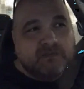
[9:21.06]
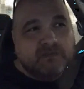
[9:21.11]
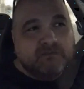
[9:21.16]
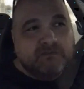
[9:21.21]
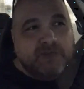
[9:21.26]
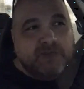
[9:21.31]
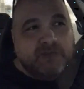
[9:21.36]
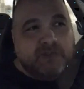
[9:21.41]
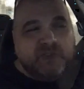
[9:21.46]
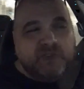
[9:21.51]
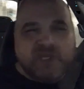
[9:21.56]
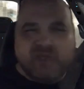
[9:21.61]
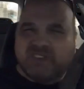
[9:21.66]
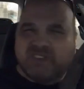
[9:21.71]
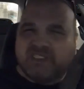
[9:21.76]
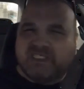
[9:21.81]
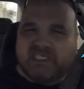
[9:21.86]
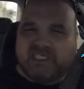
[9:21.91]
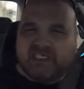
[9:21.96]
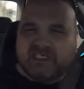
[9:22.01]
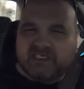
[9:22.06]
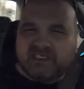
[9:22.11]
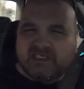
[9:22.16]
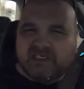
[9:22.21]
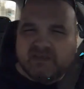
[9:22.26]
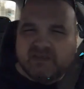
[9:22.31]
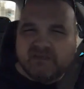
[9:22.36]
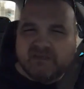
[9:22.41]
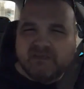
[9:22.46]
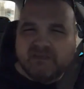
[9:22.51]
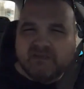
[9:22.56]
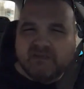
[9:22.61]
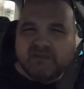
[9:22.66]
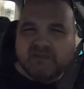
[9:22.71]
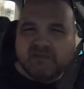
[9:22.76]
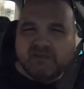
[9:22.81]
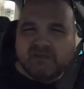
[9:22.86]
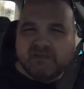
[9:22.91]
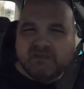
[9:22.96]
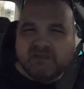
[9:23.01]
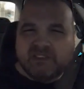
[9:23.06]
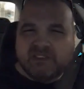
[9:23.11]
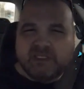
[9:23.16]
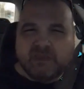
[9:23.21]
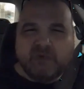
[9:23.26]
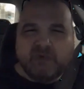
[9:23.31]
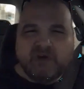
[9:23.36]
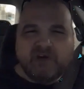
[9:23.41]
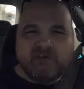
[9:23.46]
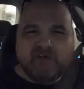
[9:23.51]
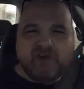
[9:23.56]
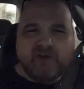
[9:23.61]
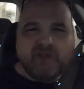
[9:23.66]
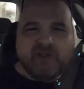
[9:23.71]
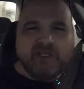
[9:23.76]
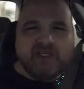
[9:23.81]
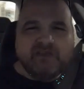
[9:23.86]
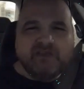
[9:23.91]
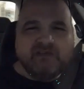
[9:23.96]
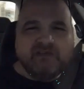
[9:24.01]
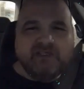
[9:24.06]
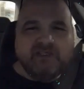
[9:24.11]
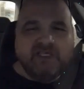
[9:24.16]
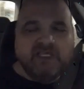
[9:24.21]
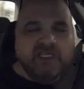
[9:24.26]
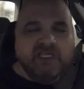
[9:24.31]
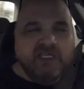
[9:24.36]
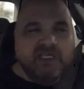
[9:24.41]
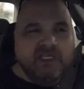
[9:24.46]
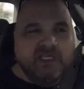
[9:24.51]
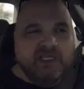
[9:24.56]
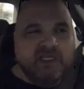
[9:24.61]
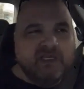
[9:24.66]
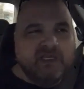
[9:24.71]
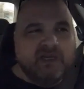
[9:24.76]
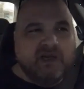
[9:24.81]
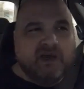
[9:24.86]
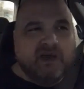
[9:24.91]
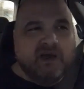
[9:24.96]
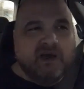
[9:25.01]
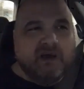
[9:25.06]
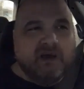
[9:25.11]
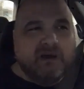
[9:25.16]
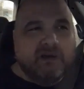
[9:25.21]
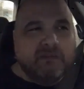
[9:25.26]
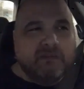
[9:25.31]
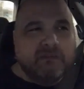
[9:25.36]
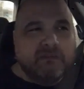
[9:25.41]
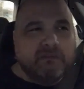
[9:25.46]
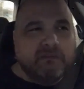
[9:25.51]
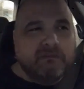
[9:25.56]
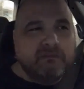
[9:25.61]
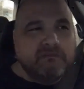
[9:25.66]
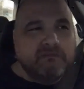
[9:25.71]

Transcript: maybe 2006, somewhere around there. Um,